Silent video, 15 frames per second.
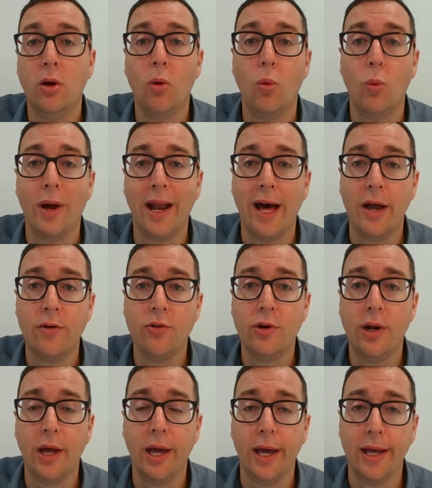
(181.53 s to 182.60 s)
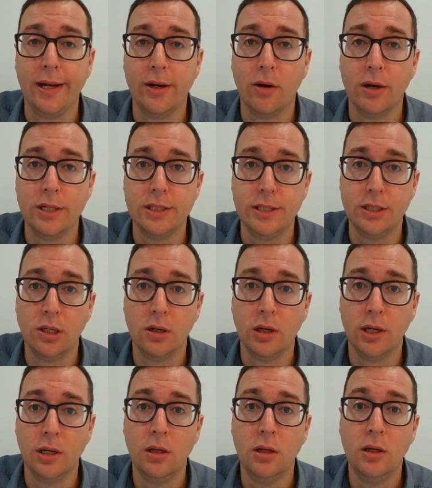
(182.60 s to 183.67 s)
199
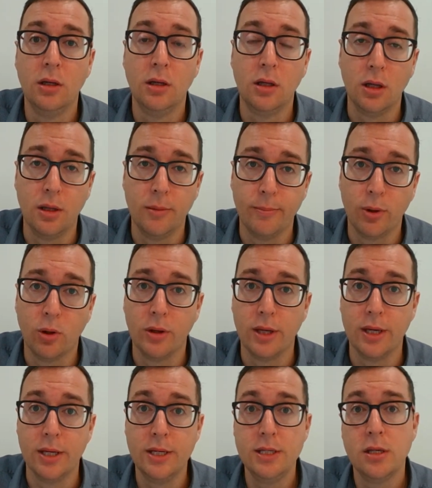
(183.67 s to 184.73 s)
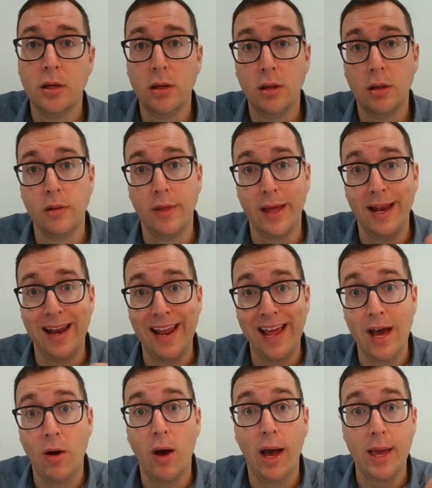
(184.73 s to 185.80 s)
employees. They're
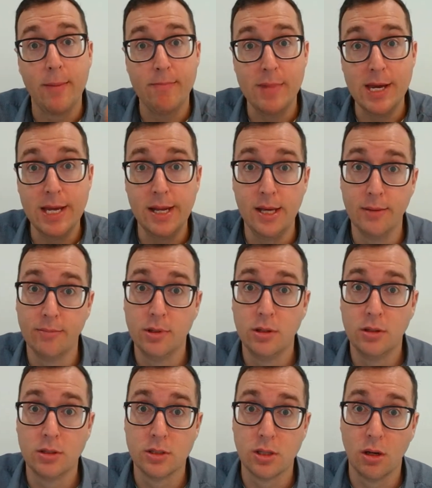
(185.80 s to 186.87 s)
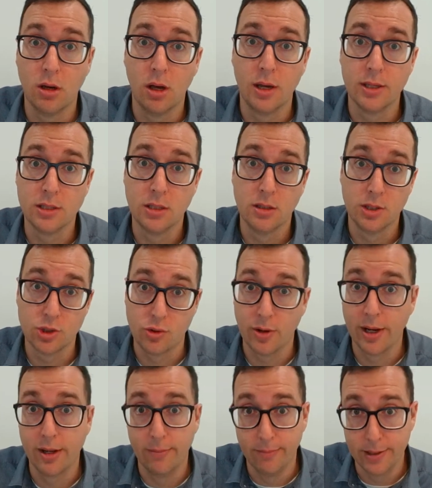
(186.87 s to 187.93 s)
now a medium size
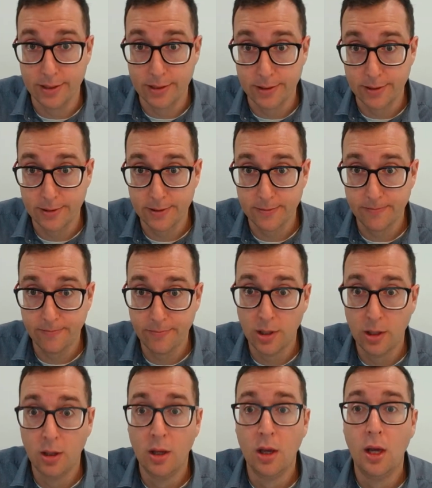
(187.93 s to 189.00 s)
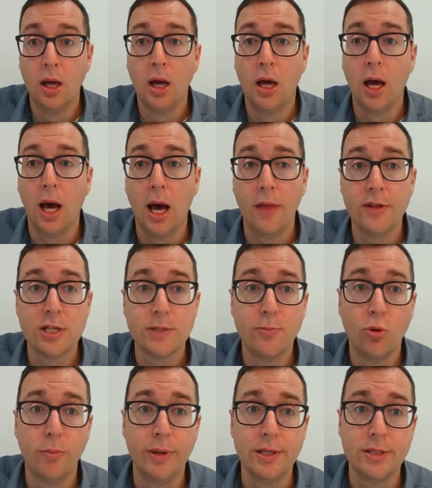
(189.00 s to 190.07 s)
Australian business. Other small
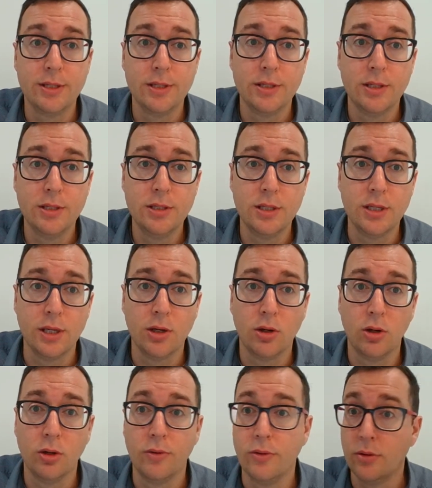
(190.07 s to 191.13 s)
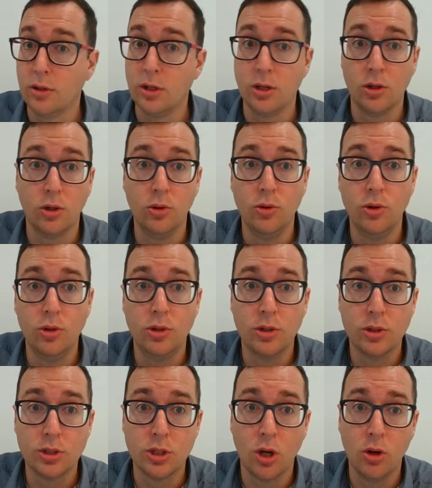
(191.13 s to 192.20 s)
businesses include
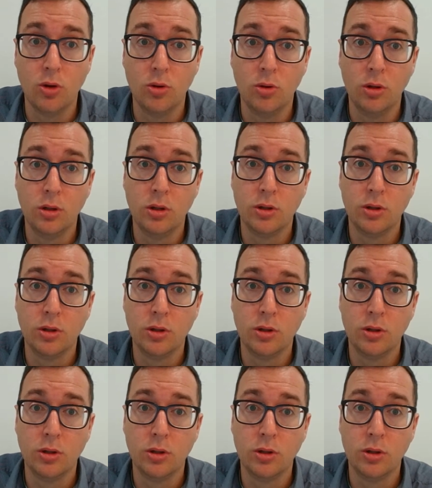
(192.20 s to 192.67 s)
sole